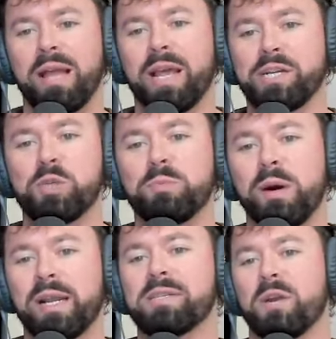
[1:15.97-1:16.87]
LSU
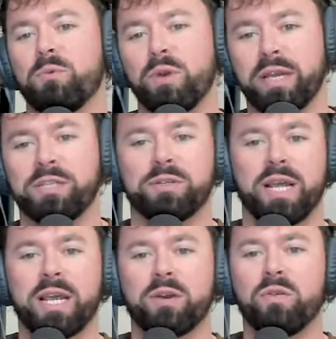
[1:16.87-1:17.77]
buddies, and I want to get your
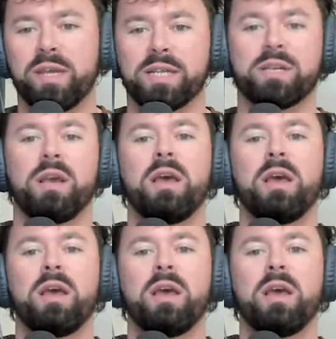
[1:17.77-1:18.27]
take on this.